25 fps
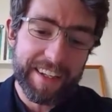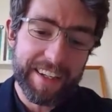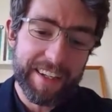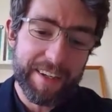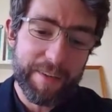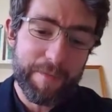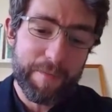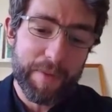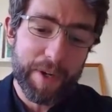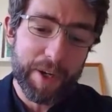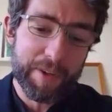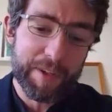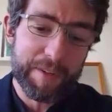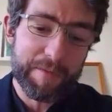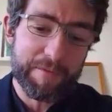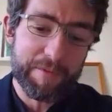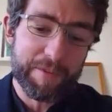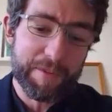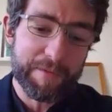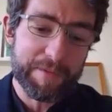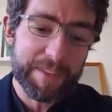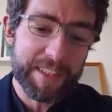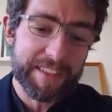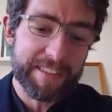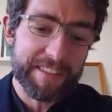poem
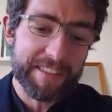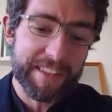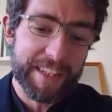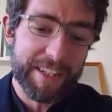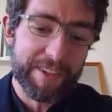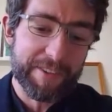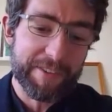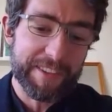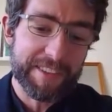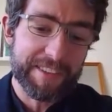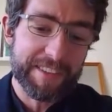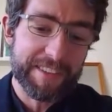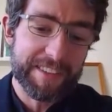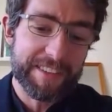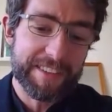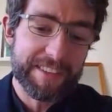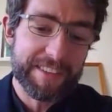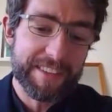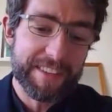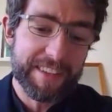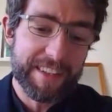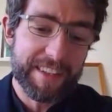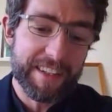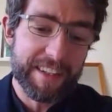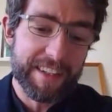from this
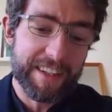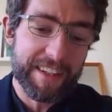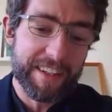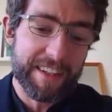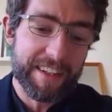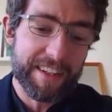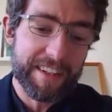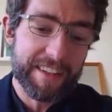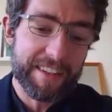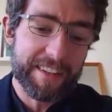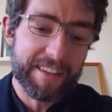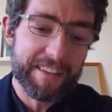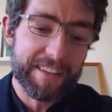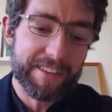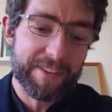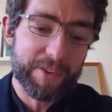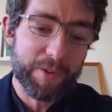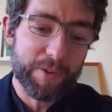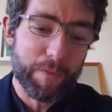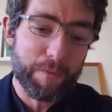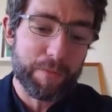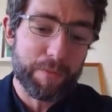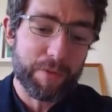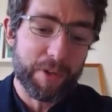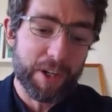sequence. It's
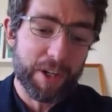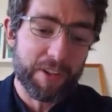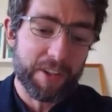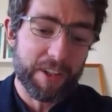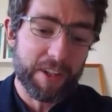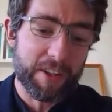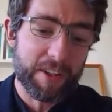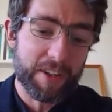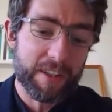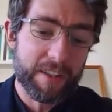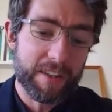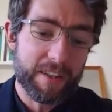called Prologue.